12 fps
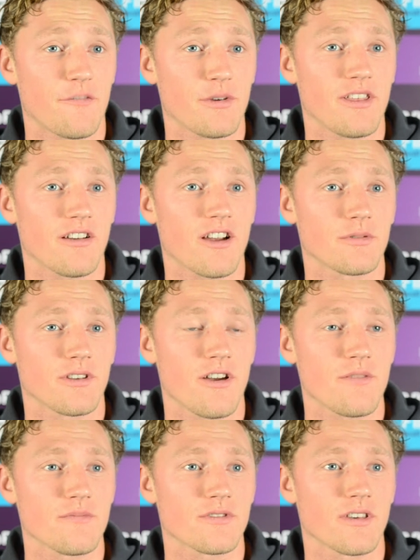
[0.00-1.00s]
Been there a couple of
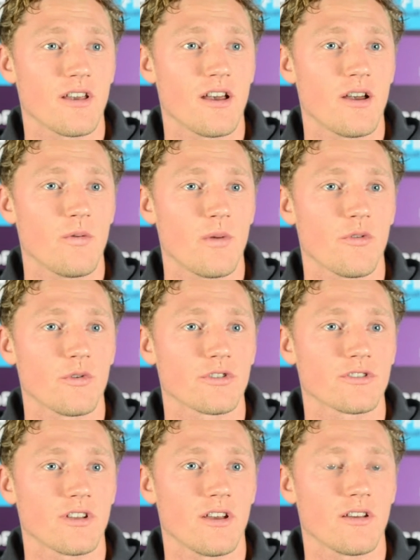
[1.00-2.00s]
times, one with
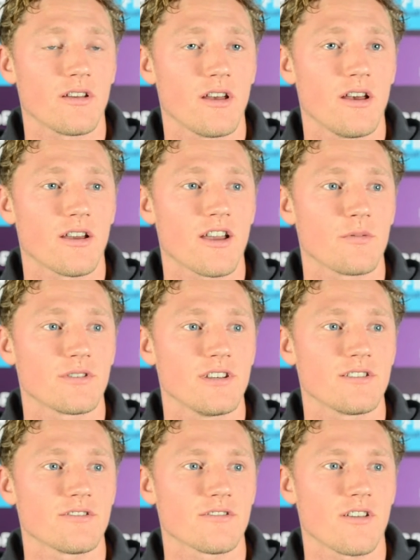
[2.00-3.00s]
Worcester a couple of
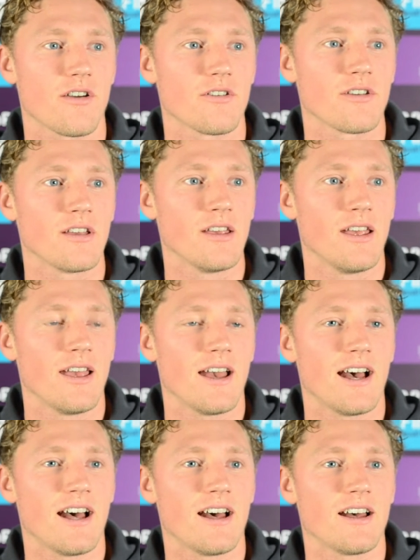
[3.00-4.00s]
seasons ago,
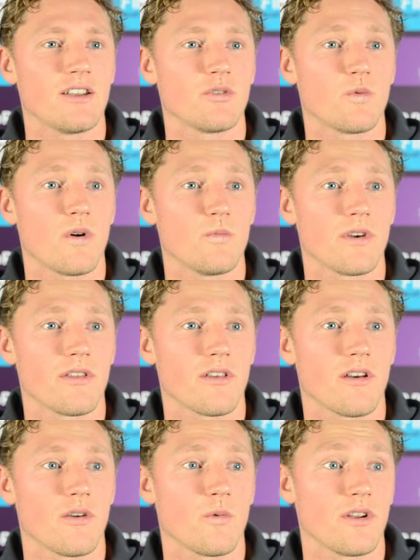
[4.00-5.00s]
and one
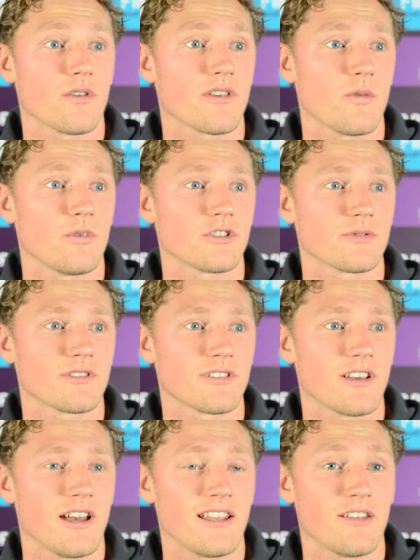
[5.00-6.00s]
with when I was at
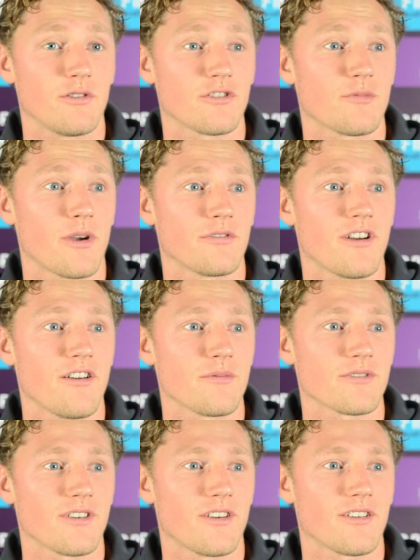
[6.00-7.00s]
Wasps, and I've lost both
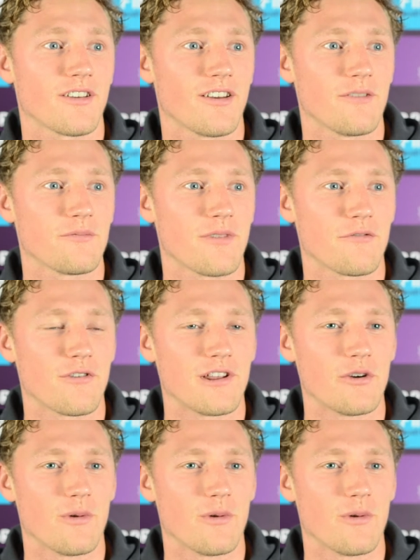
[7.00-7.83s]
times, so I'm fully